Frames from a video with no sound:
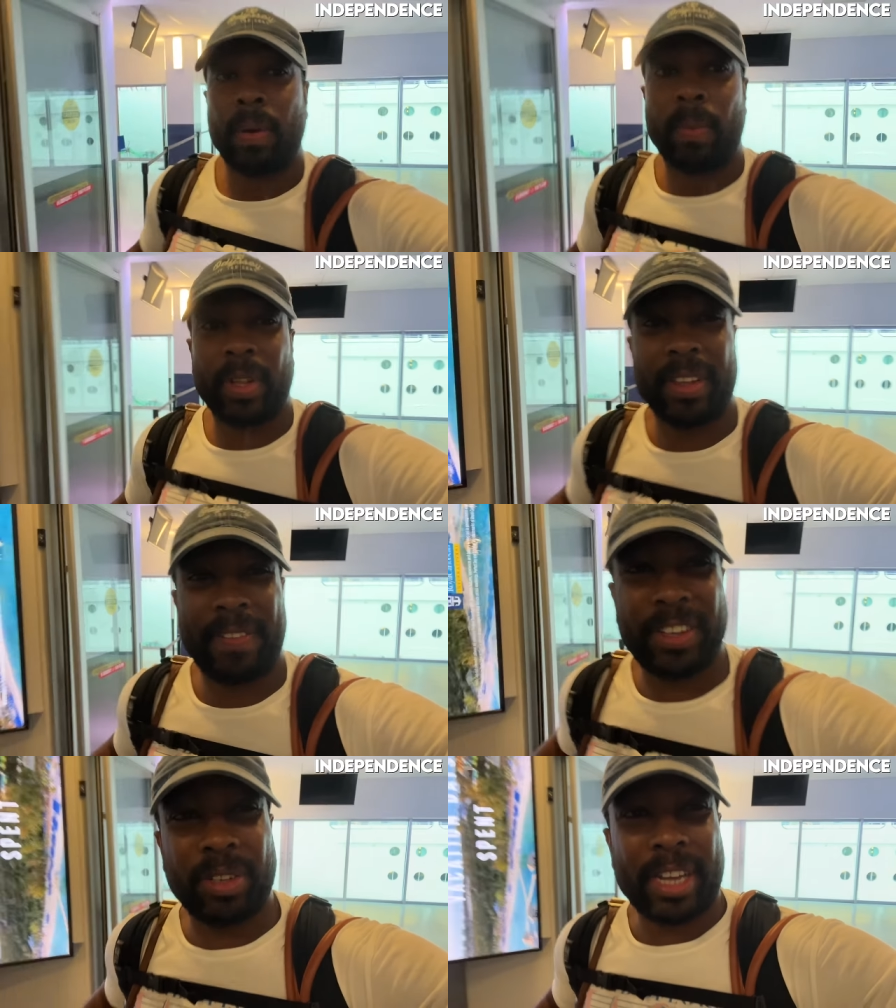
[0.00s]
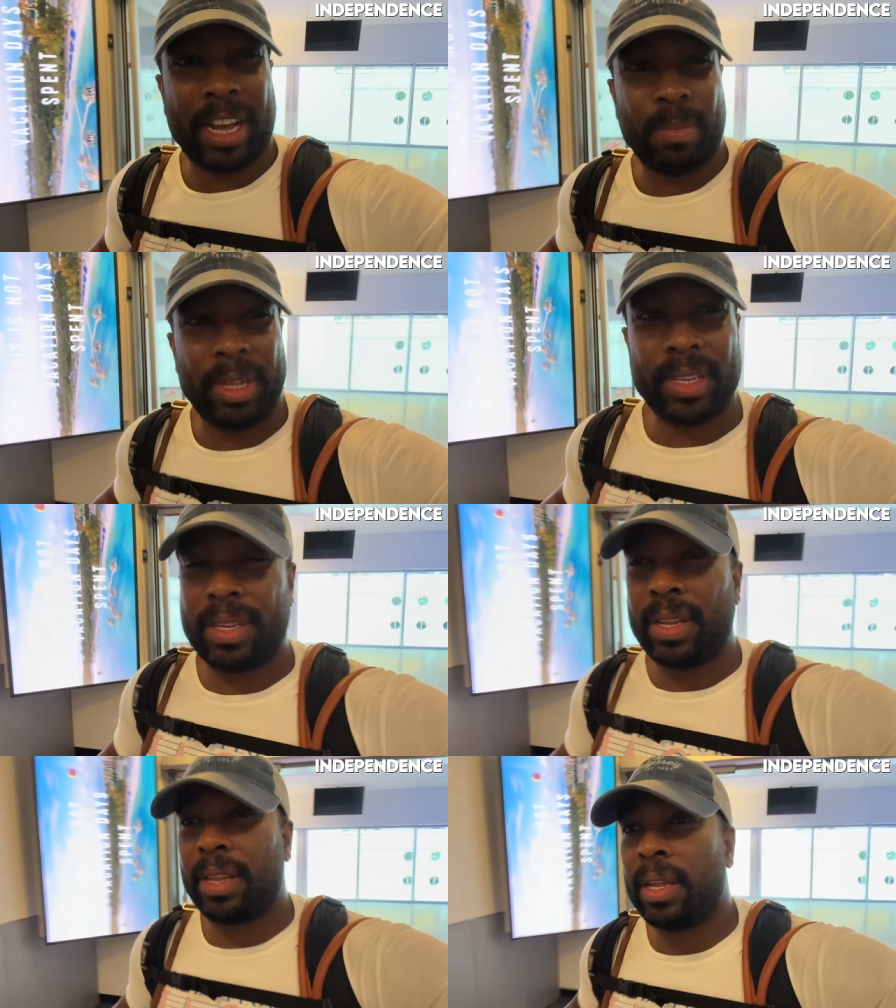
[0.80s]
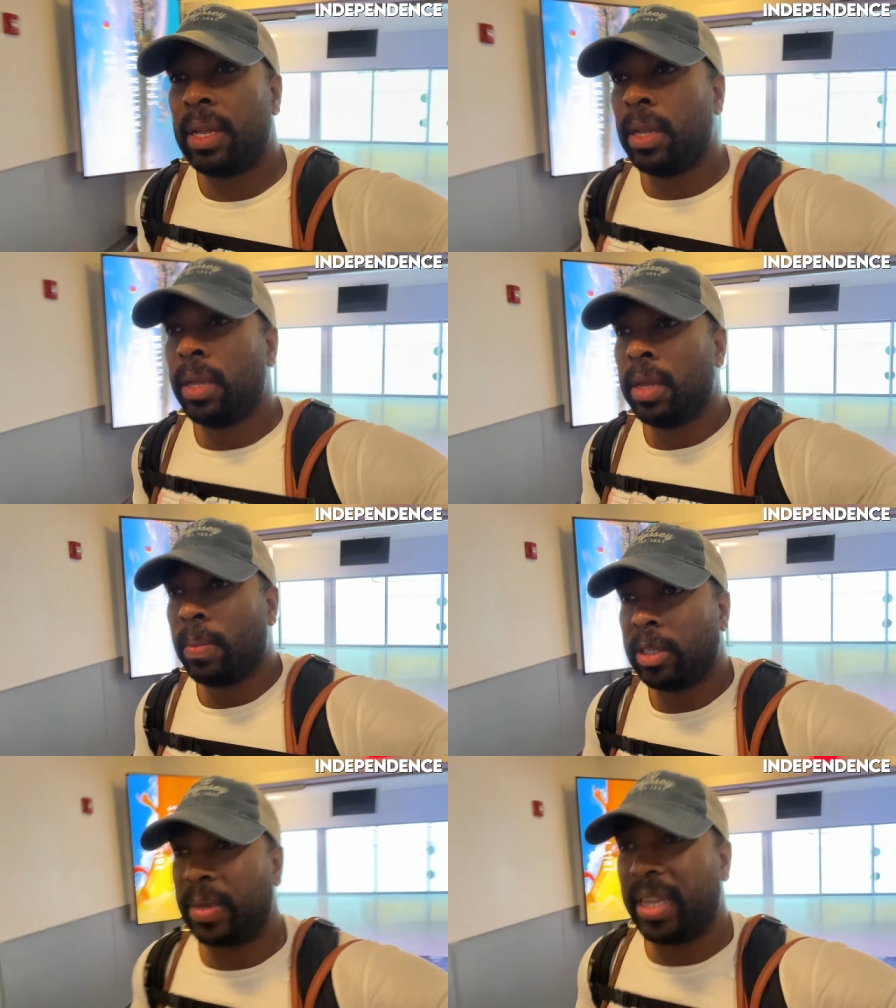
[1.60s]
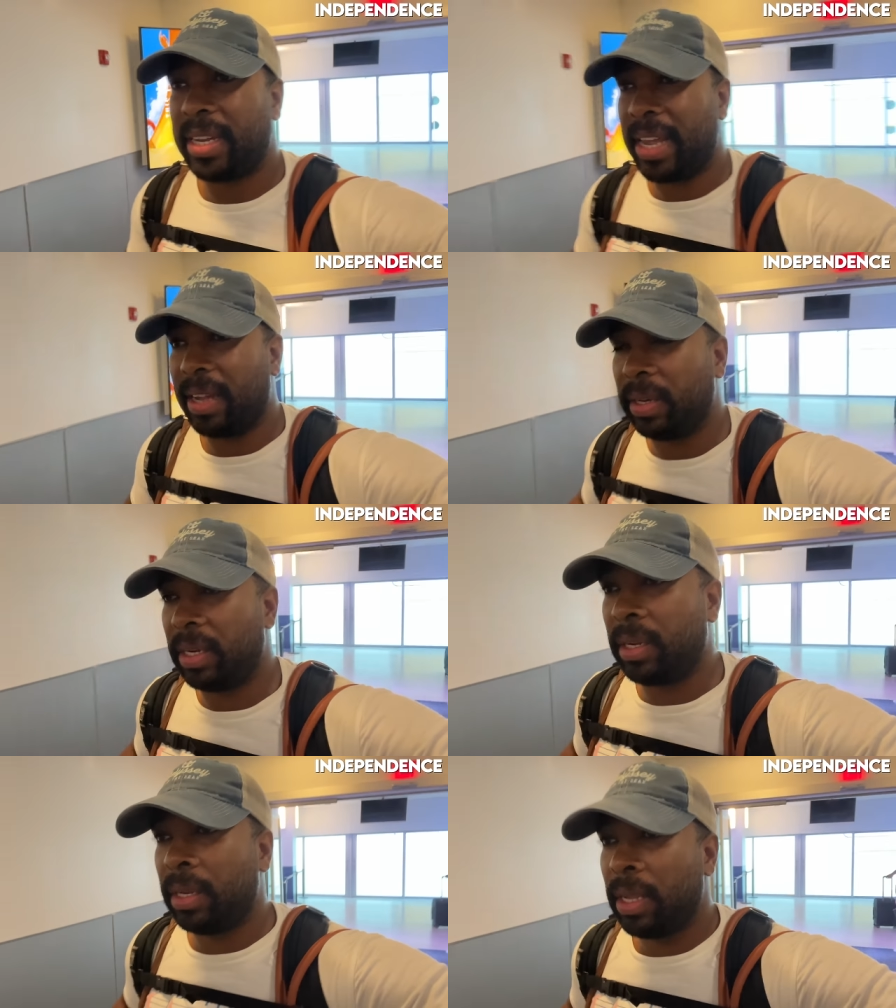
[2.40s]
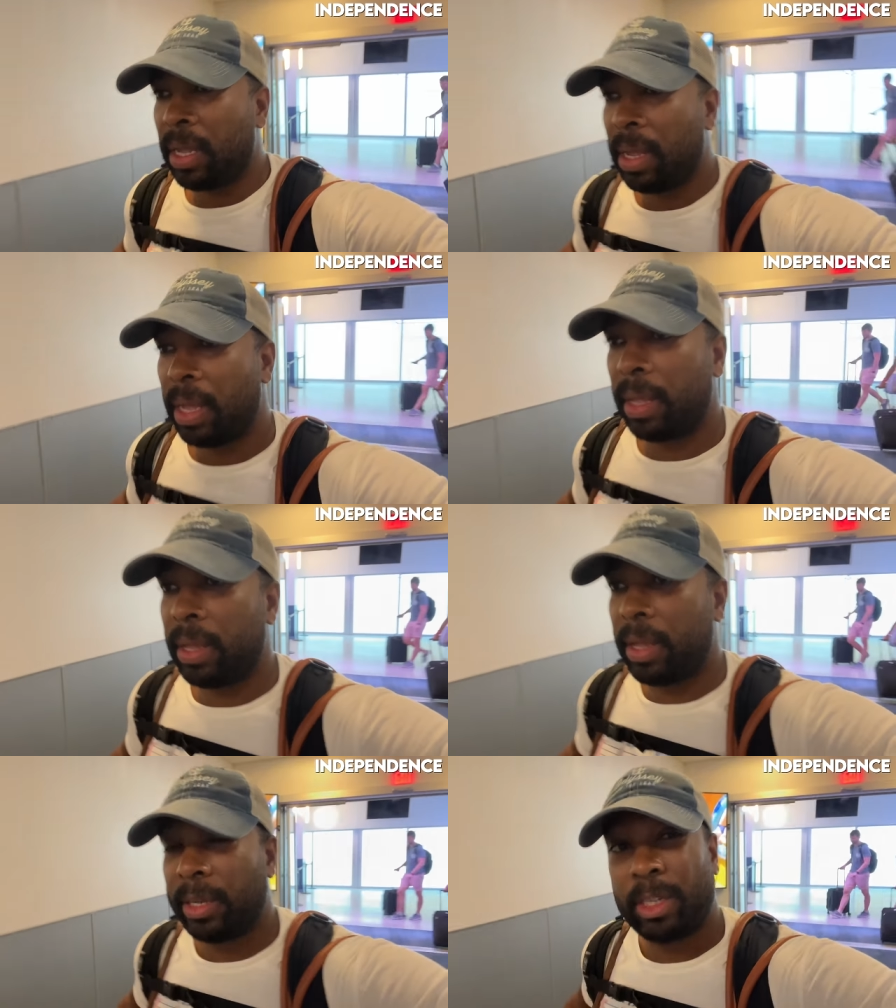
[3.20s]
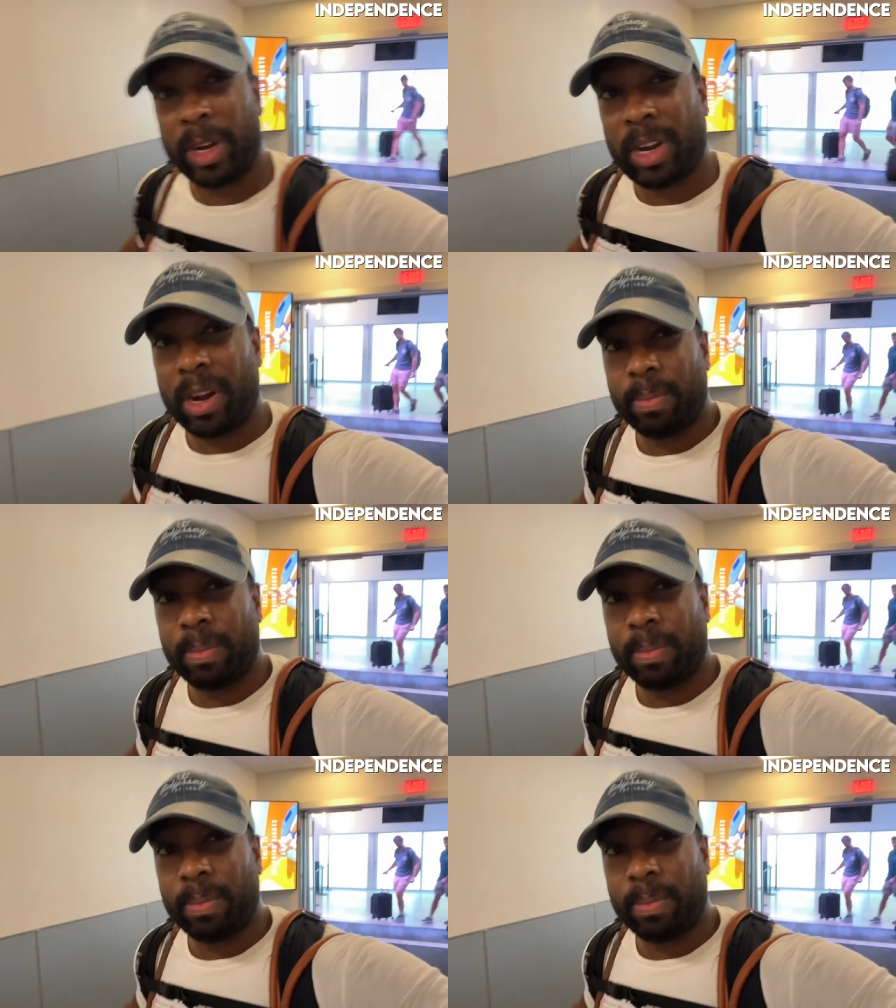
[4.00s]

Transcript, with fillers: what the official time is once we get down to my car,